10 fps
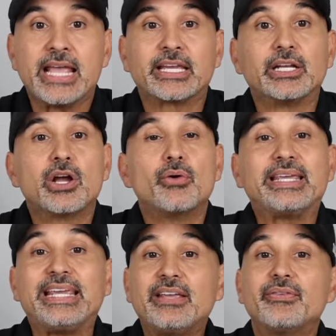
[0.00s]
can go
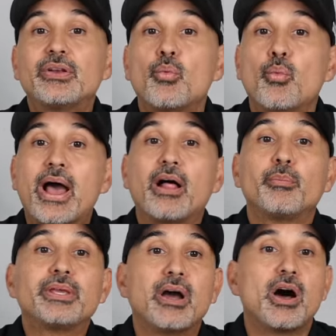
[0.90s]
even well
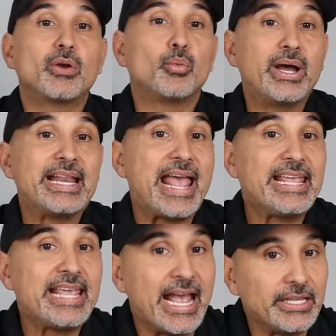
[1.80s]
beyond what a
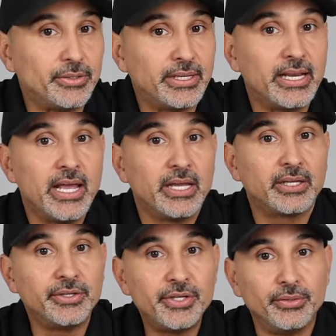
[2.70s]
head unit
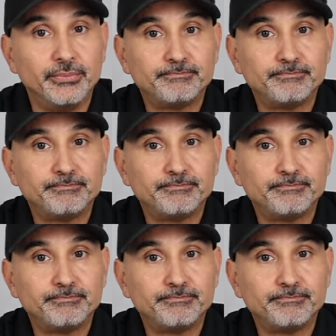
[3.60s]
can do.